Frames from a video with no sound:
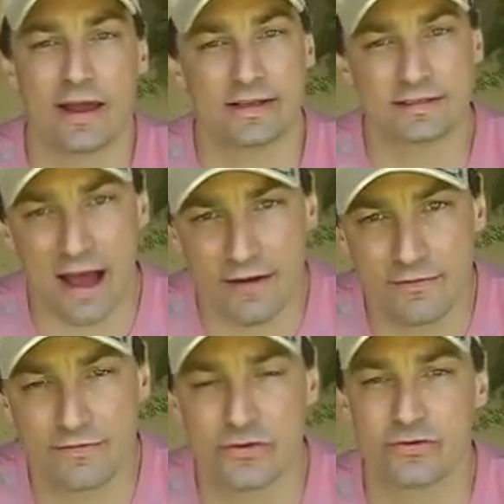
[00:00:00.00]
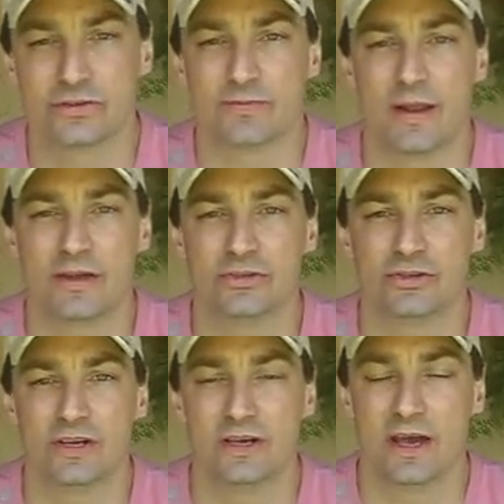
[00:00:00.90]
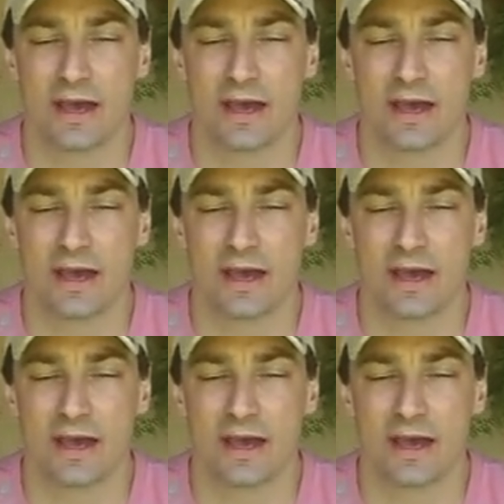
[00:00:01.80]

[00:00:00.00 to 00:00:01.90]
It's Ivan Viljoen's ministry.